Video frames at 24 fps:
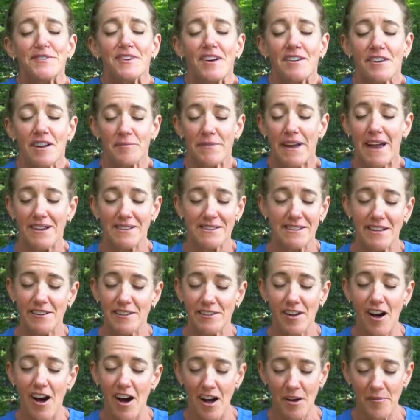I'm exhaling
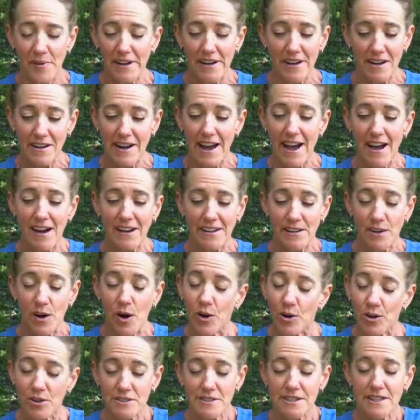all my air out and
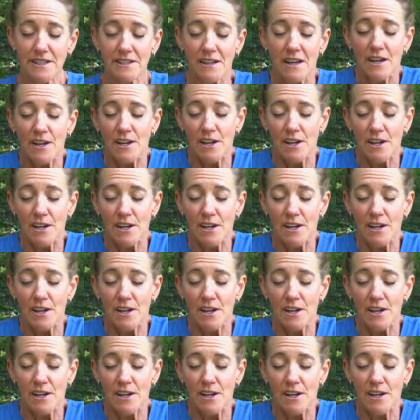holding.